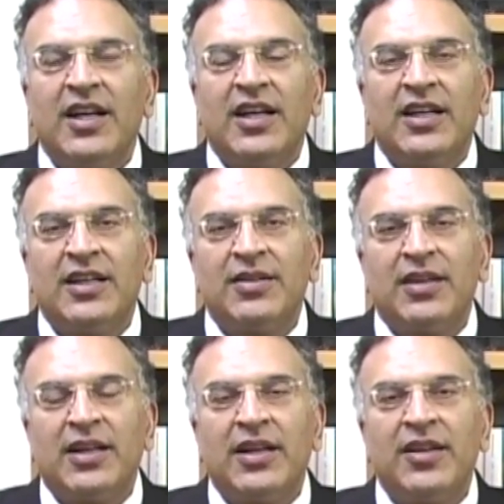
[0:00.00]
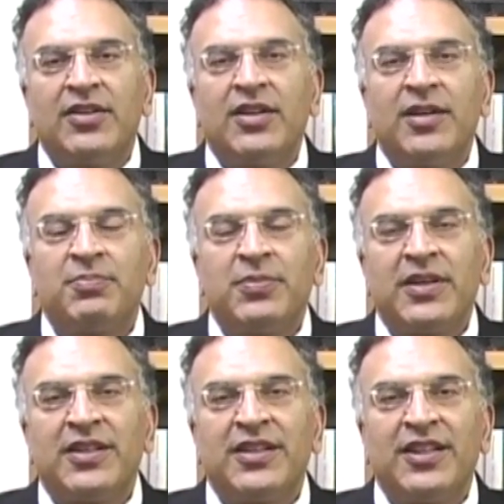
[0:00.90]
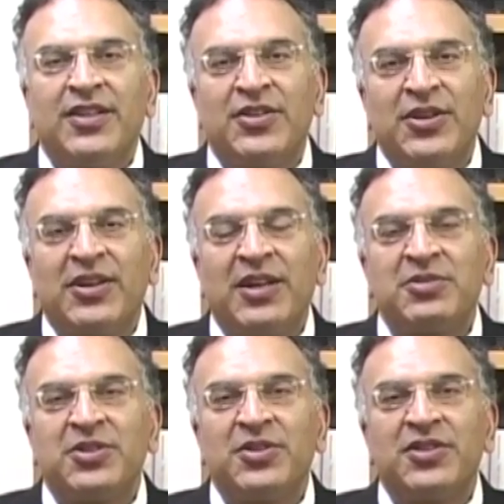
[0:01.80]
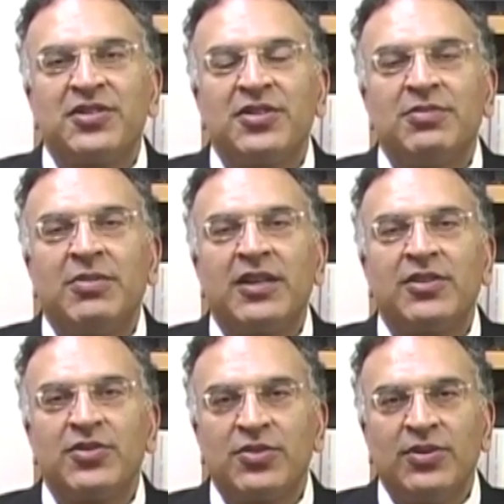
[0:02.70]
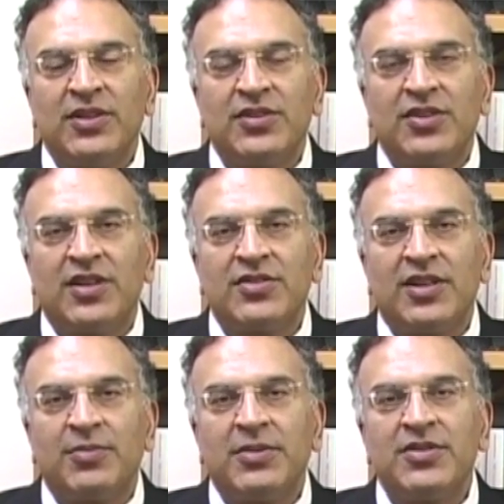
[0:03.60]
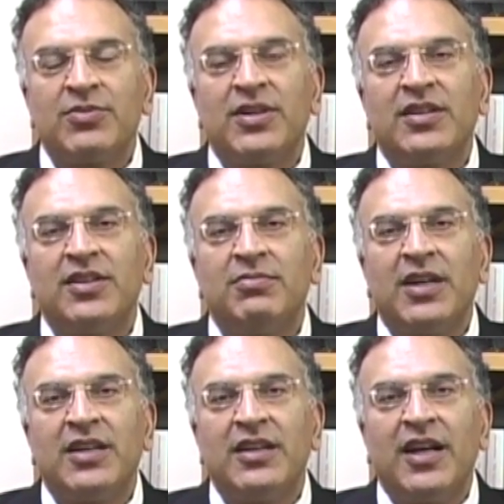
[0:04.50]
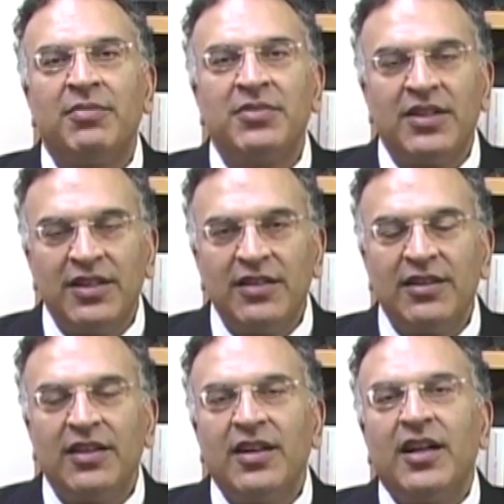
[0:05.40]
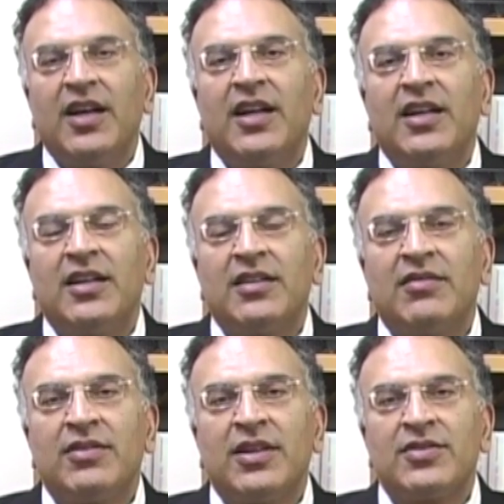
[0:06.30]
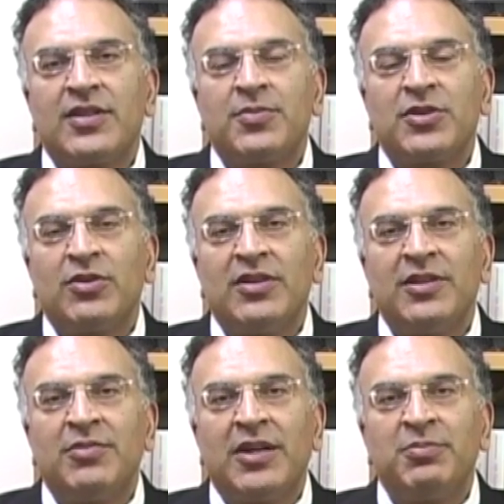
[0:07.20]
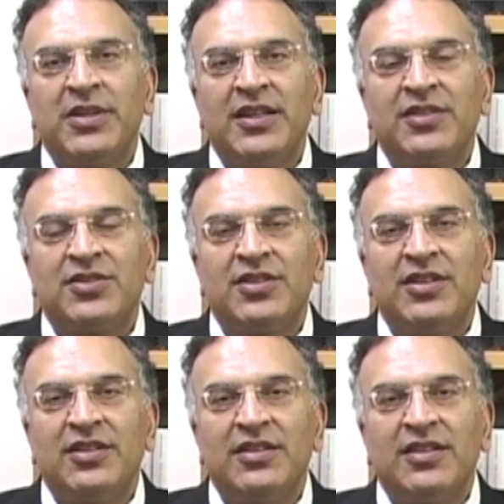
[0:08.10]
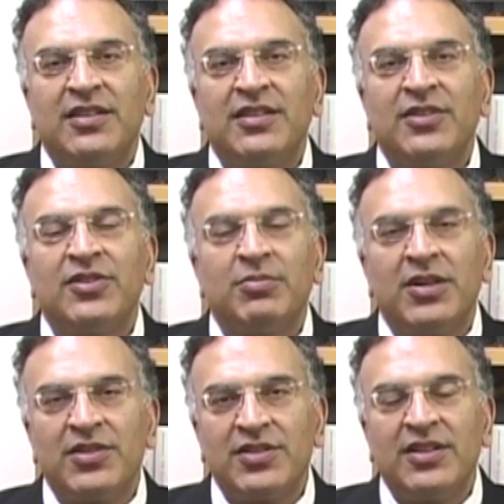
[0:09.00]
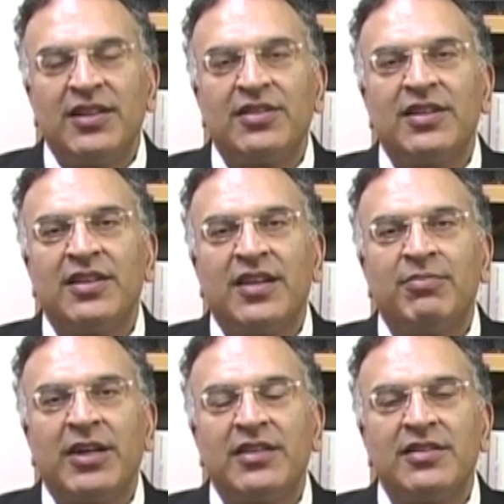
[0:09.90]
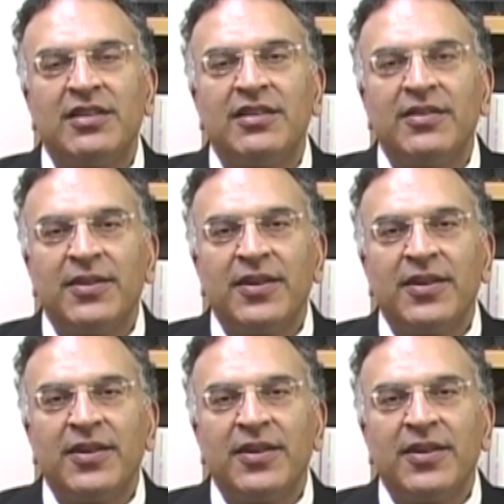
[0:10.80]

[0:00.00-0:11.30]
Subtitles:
I ended up thereafter going to medical school at Johns Hopkins, where I did my MD, and subsequently my PhD here in the Boston area at MIT.